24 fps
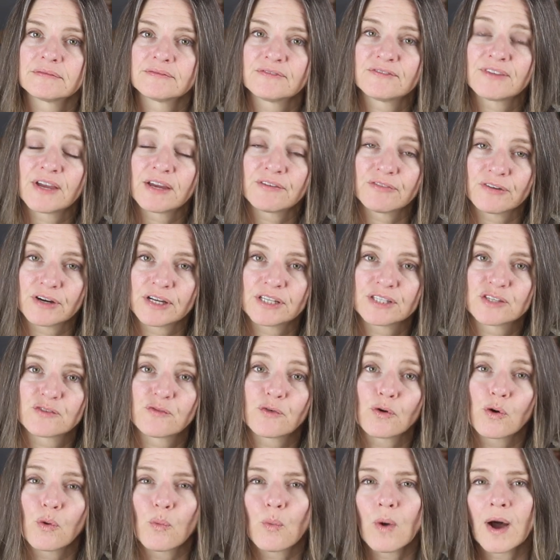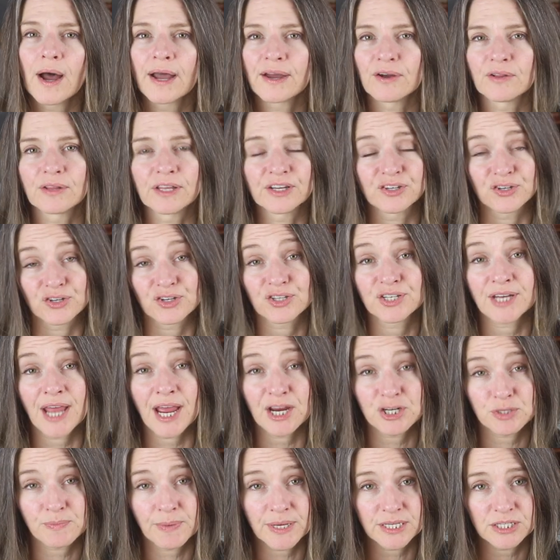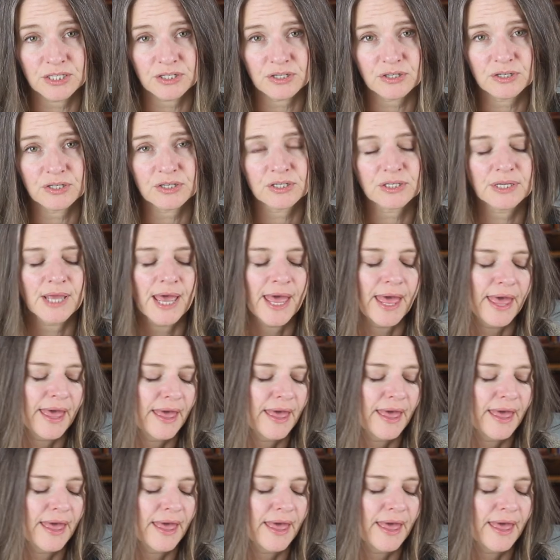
favorites for a while under Stash Busters.